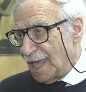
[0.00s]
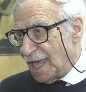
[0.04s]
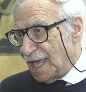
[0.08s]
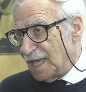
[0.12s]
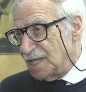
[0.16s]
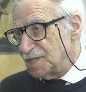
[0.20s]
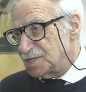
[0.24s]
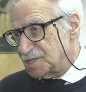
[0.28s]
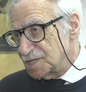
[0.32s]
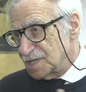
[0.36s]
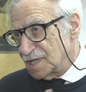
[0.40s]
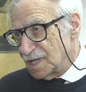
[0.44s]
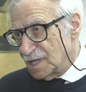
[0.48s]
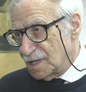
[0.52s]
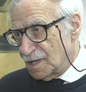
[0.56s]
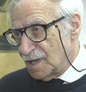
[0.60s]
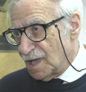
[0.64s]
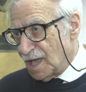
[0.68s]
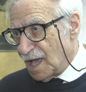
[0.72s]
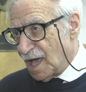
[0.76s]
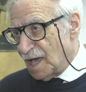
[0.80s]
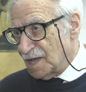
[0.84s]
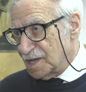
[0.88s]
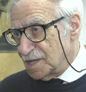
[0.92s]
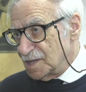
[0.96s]
8
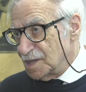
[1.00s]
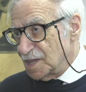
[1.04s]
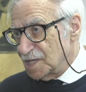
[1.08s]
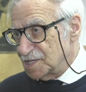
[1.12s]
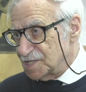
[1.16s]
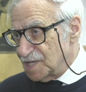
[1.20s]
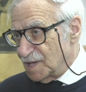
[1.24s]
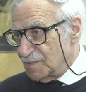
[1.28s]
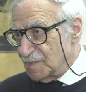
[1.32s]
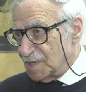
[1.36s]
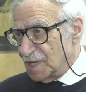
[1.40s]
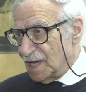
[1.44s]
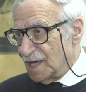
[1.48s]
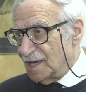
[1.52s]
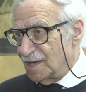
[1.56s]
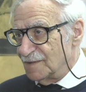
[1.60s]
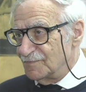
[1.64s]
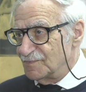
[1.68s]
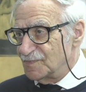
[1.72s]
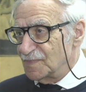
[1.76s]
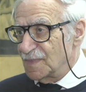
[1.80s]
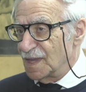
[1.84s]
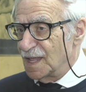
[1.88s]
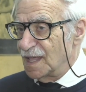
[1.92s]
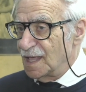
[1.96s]
are in the seminar.
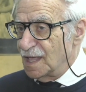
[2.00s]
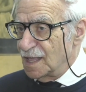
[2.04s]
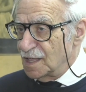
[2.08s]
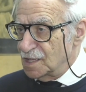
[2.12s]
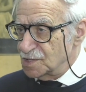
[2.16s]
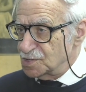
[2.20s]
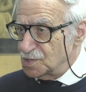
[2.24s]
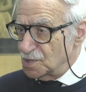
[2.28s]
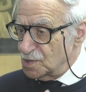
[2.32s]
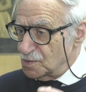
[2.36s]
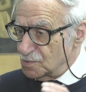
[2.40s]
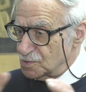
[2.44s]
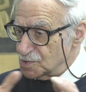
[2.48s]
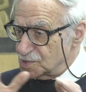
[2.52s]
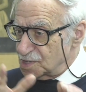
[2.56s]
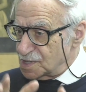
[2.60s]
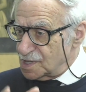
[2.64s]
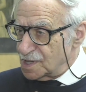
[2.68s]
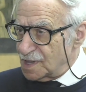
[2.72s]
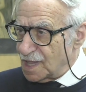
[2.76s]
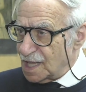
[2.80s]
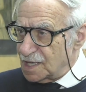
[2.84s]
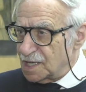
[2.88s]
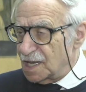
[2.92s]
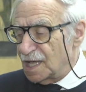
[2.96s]
So there was
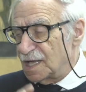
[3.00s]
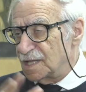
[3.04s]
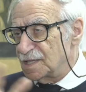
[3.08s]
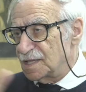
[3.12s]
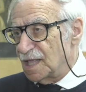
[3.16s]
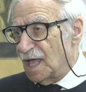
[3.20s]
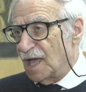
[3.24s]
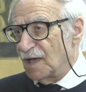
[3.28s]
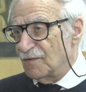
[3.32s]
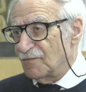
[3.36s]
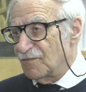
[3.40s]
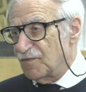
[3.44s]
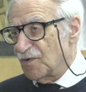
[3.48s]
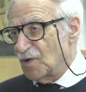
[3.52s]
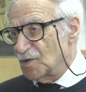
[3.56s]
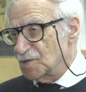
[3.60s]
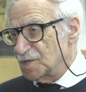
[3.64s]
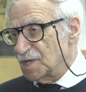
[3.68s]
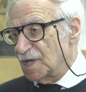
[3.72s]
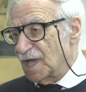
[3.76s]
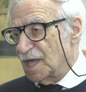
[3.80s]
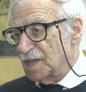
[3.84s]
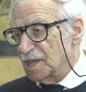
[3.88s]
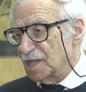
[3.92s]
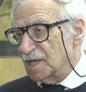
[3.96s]
that 8 and
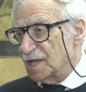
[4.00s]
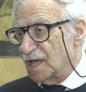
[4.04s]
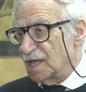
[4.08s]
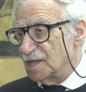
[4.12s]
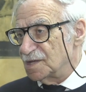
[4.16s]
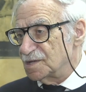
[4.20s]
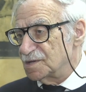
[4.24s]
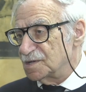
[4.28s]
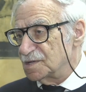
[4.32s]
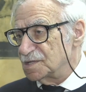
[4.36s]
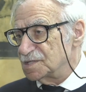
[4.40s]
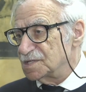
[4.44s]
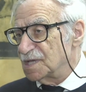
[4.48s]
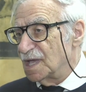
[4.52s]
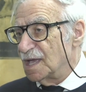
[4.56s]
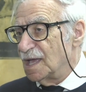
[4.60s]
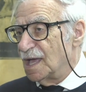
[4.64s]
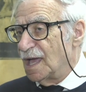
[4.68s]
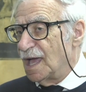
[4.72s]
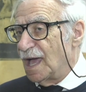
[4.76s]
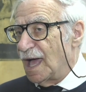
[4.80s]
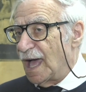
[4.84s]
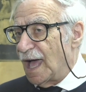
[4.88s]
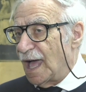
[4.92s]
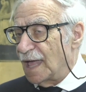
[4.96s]
14 other countries,
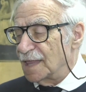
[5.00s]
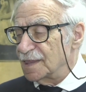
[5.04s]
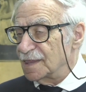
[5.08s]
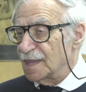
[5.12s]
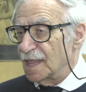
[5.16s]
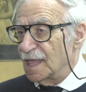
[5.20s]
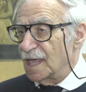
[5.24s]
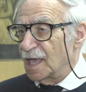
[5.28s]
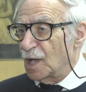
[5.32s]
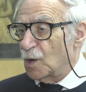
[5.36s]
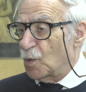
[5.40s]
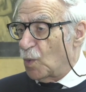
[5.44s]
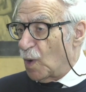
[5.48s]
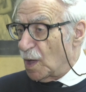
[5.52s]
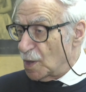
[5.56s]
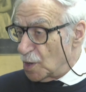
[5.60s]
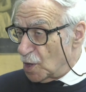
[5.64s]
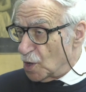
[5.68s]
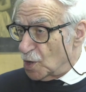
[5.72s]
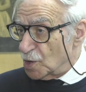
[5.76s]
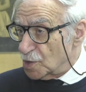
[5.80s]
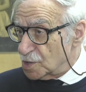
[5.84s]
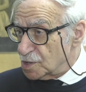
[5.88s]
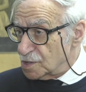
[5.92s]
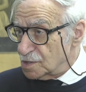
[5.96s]
and
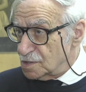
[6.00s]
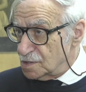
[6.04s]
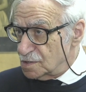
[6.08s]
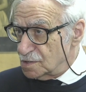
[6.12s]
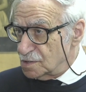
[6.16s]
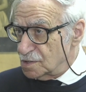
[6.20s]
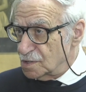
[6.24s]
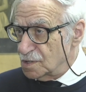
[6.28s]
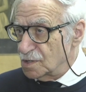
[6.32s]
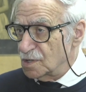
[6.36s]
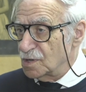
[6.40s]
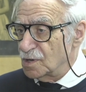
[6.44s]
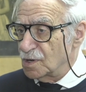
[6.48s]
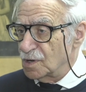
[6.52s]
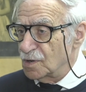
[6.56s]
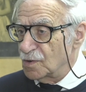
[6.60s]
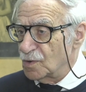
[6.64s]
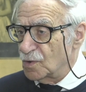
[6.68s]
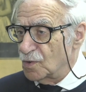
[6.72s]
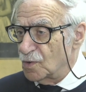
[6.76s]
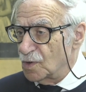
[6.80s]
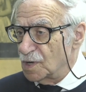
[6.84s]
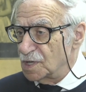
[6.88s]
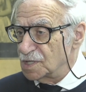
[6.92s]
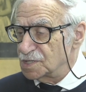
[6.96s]
Ecuador,
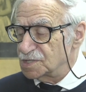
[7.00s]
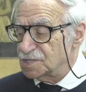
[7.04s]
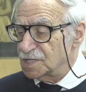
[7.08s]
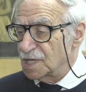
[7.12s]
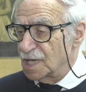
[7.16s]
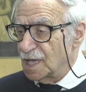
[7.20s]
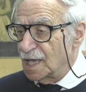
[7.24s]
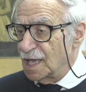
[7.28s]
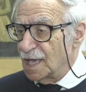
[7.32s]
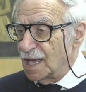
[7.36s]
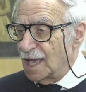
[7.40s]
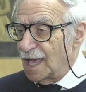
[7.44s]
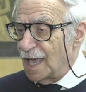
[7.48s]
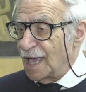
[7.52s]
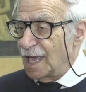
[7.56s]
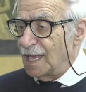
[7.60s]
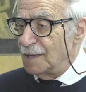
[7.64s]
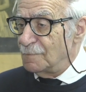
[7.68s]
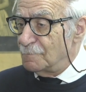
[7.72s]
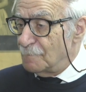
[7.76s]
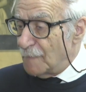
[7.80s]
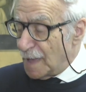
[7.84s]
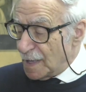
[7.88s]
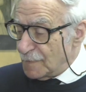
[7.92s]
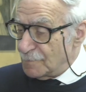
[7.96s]
who is
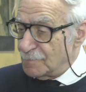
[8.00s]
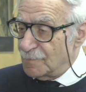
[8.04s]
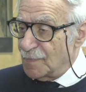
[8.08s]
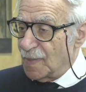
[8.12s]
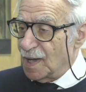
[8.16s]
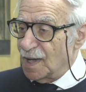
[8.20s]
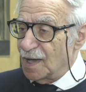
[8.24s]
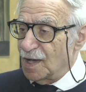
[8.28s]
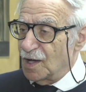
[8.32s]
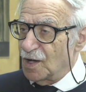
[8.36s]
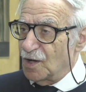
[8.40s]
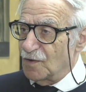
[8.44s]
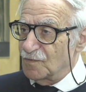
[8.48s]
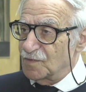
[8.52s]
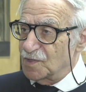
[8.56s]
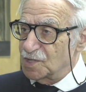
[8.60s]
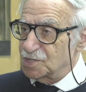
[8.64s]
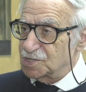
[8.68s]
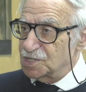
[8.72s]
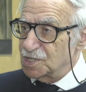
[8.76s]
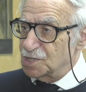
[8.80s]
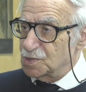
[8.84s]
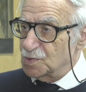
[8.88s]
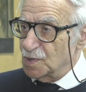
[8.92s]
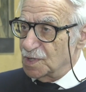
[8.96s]
a member of the
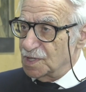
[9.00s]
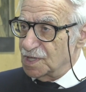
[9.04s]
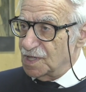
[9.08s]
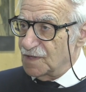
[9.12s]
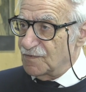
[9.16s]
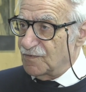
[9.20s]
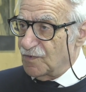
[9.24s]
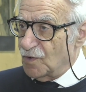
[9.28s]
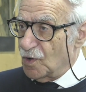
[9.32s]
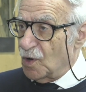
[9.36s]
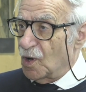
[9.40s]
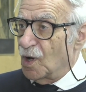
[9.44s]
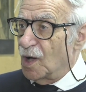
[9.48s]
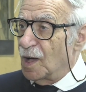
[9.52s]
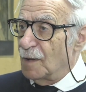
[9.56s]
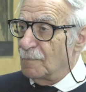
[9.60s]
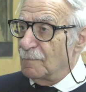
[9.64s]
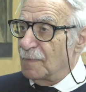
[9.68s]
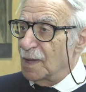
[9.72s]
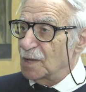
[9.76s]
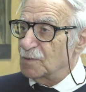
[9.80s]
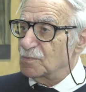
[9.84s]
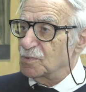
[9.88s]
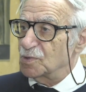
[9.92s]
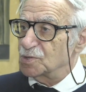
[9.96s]
C24,
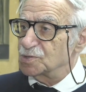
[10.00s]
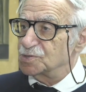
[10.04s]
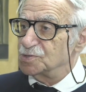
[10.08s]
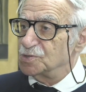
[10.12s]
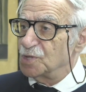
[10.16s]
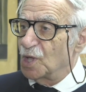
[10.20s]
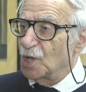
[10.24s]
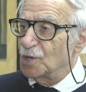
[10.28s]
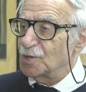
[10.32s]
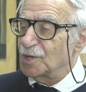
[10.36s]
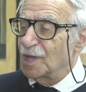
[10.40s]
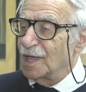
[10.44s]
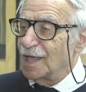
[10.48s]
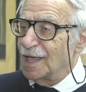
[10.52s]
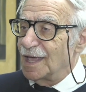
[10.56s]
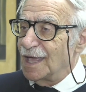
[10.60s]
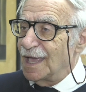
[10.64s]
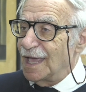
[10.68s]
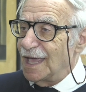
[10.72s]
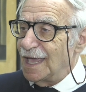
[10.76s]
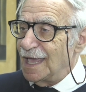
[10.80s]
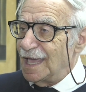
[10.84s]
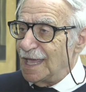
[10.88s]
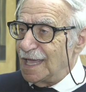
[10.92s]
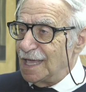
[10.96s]
but was not
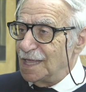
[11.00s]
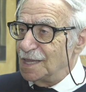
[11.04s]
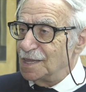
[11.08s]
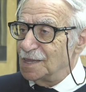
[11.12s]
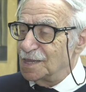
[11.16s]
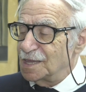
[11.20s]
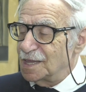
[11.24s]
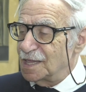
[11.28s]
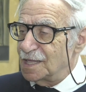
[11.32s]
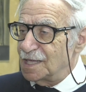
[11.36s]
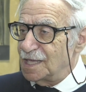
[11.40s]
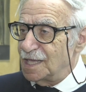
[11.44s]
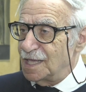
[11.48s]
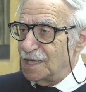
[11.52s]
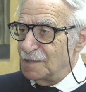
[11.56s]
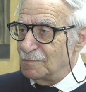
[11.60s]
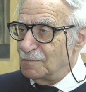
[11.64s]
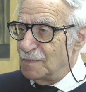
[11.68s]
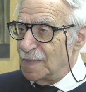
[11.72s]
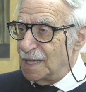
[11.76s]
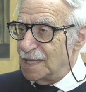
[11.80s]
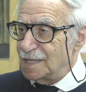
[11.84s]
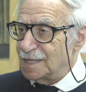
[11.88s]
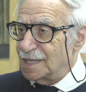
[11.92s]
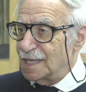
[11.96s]
in the
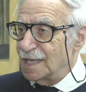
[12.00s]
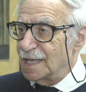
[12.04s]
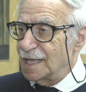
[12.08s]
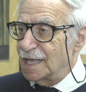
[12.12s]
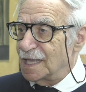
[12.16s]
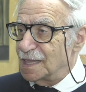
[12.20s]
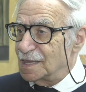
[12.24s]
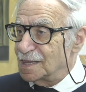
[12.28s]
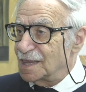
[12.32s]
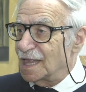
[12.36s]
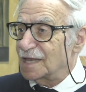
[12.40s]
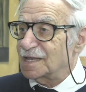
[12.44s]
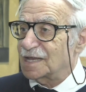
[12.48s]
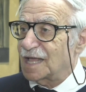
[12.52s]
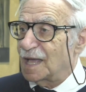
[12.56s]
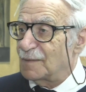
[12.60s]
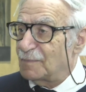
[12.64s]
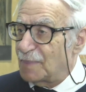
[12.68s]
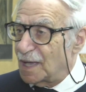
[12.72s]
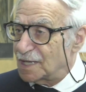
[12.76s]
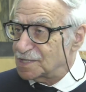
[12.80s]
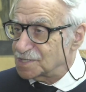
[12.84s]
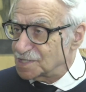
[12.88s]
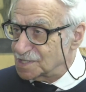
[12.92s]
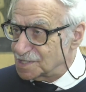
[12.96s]
meeting in that
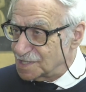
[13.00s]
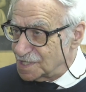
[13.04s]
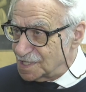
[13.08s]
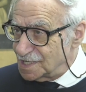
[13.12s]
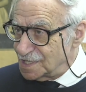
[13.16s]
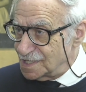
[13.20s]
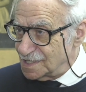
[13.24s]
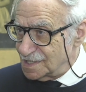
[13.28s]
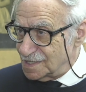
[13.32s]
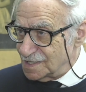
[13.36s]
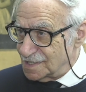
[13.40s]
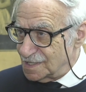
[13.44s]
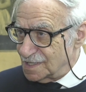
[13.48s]
capacity,